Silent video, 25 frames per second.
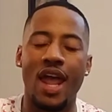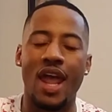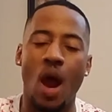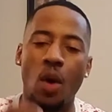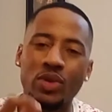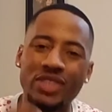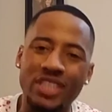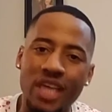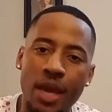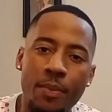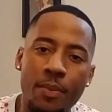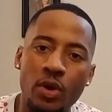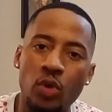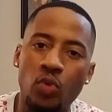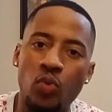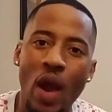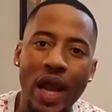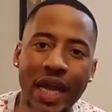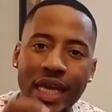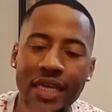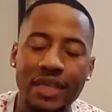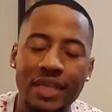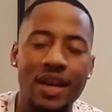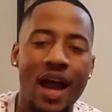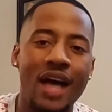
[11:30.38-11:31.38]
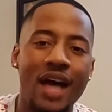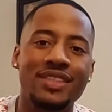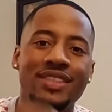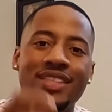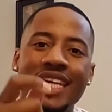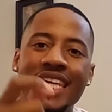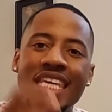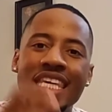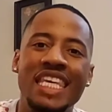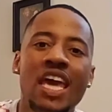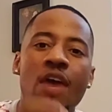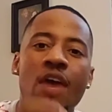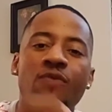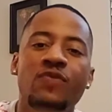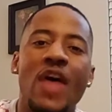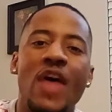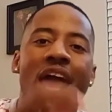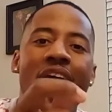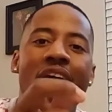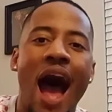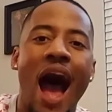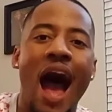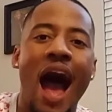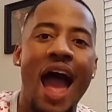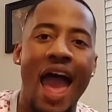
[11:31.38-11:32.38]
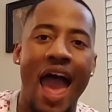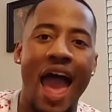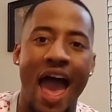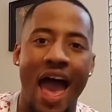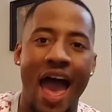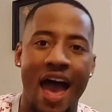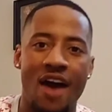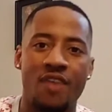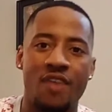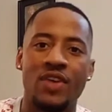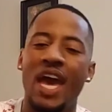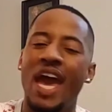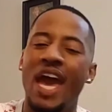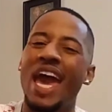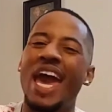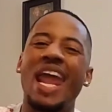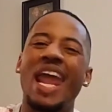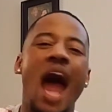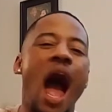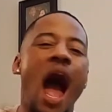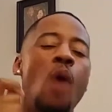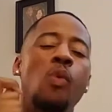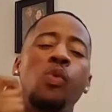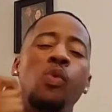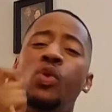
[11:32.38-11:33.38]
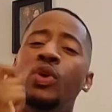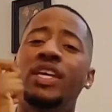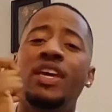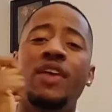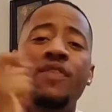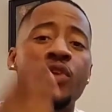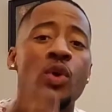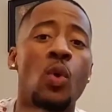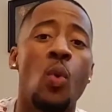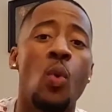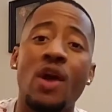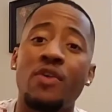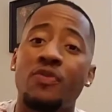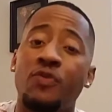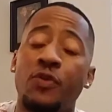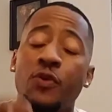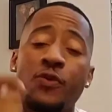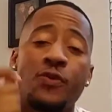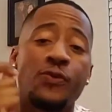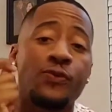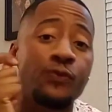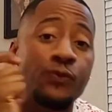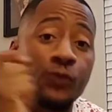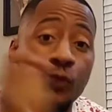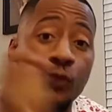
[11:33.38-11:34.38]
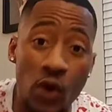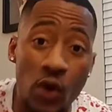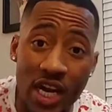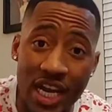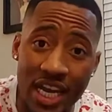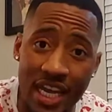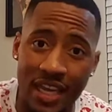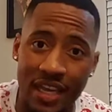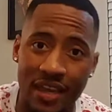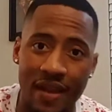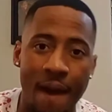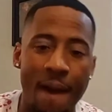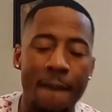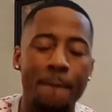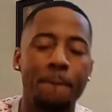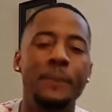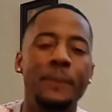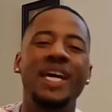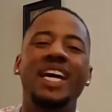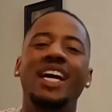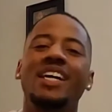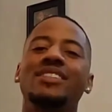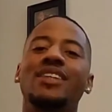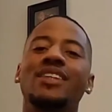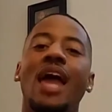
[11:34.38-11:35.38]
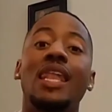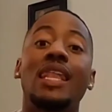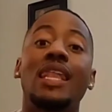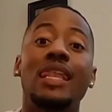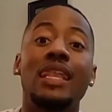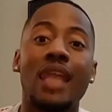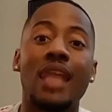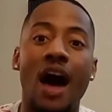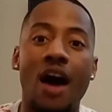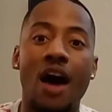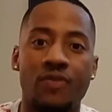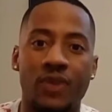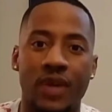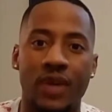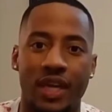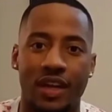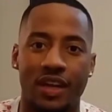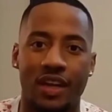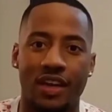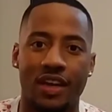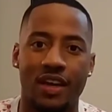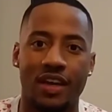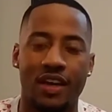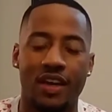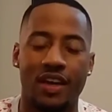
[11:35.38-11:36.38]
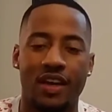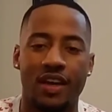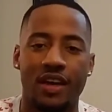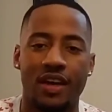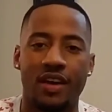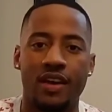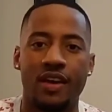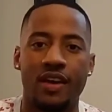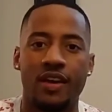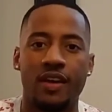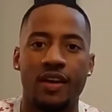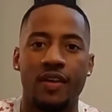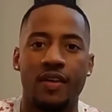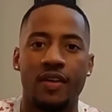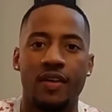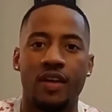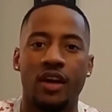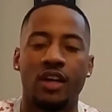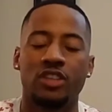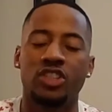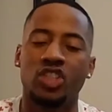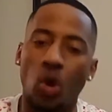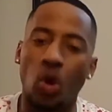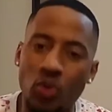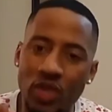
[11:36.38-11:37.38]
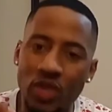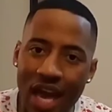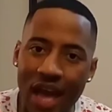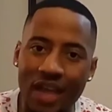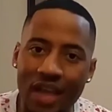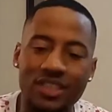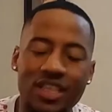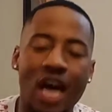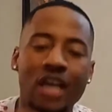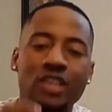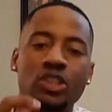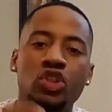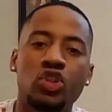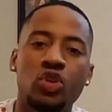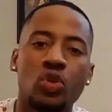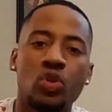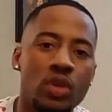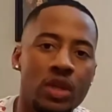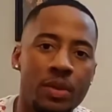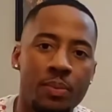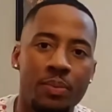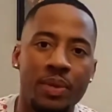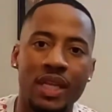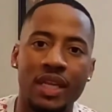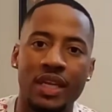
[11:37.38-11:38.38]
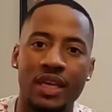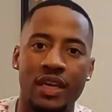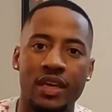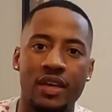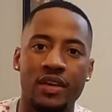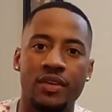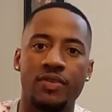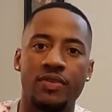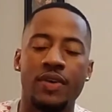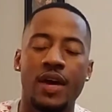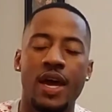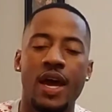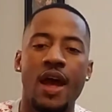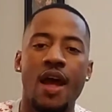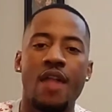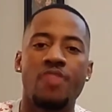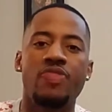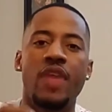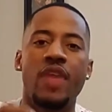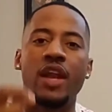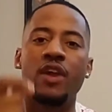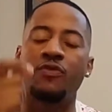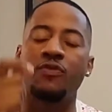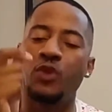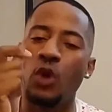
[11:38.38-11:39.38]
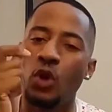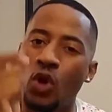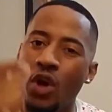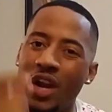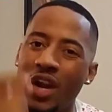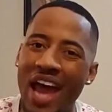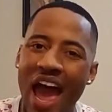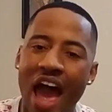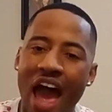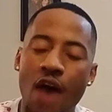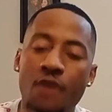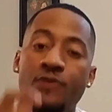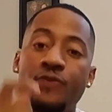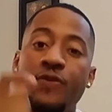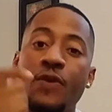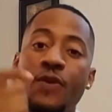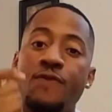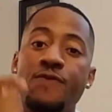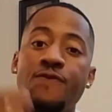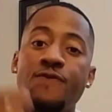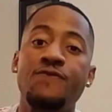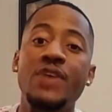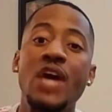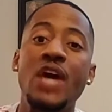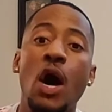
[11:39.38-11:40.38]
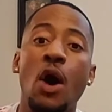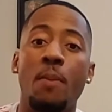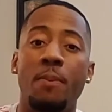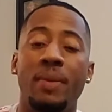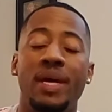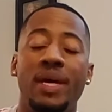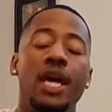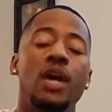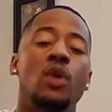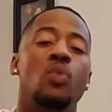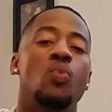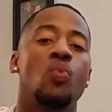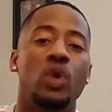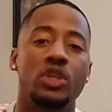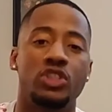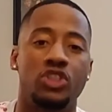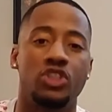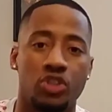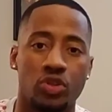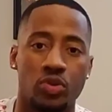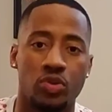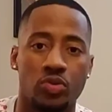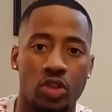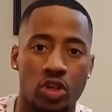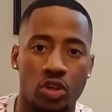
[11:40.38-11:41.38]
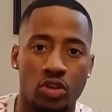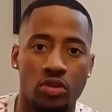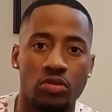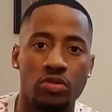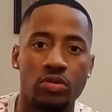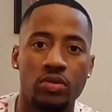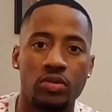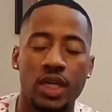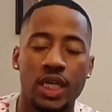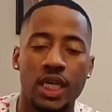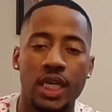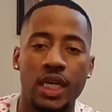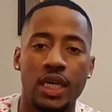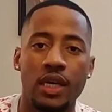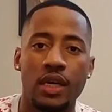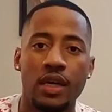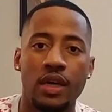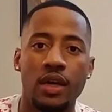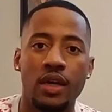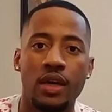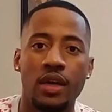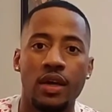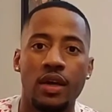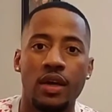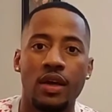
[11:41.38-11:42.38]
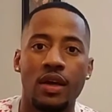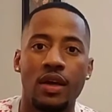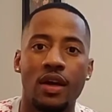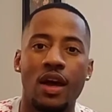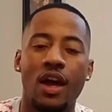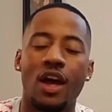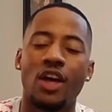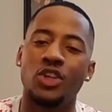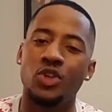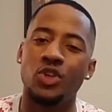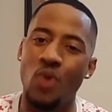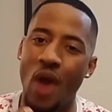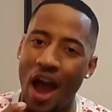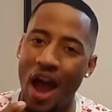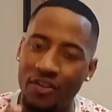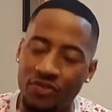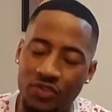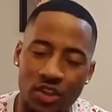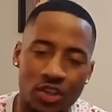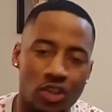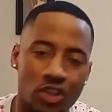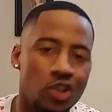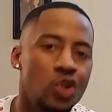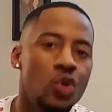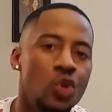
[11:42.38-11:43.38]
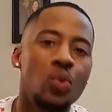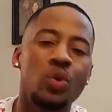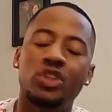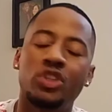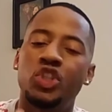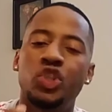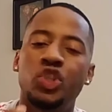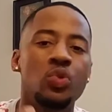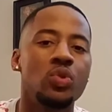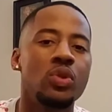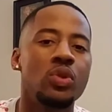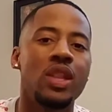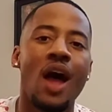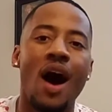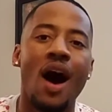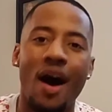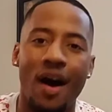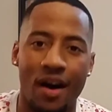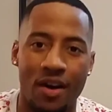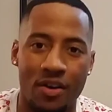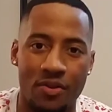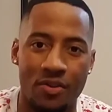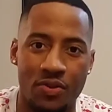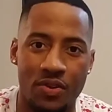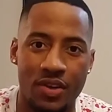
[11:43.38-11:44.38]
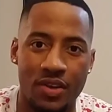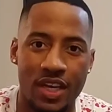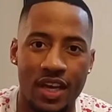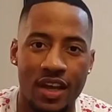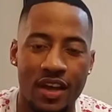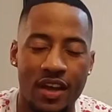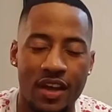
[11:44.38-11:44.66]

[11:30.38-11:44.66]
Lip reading: and I was able to recognize the gift that I have, and I will give it away for free because I love it. So yes, I truly believe that if you're going to have fulfillment in what you do, you have to do what you love,